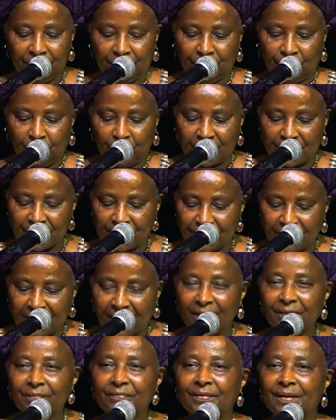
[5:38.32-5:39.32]
you for
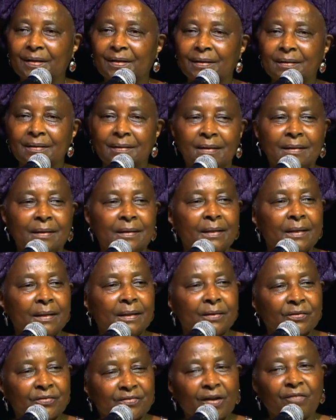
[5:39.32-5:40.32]
reviving
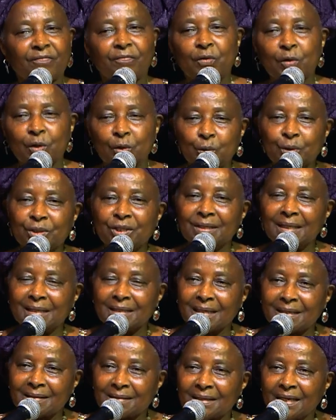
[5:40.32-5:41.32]

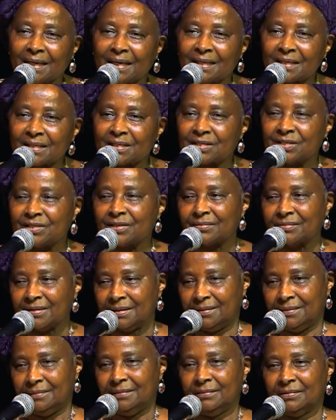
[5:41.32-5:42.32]
revolutionary
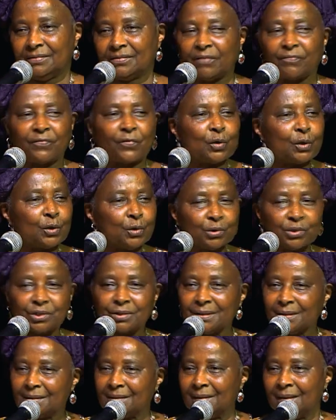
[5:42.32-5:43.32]
history.
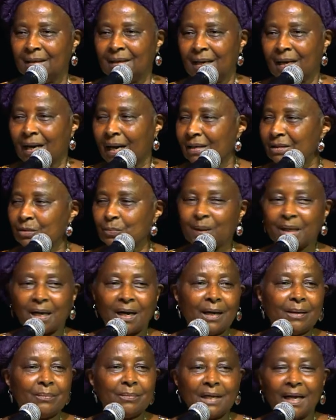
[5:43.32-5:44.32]
Revolution has
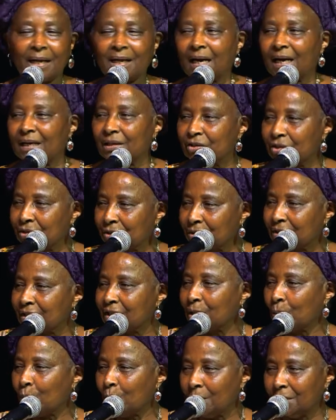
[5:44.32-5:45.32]
become like a
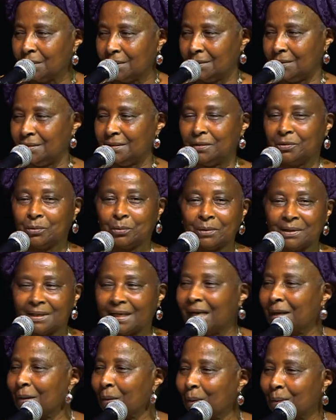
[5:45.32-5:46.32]
dirty word. You
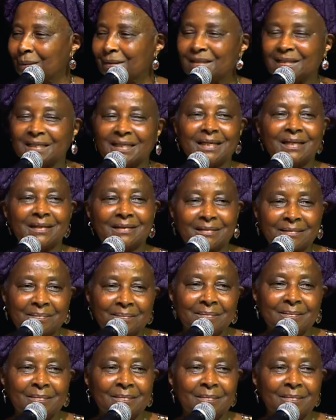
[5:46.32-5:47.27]
dare not say it.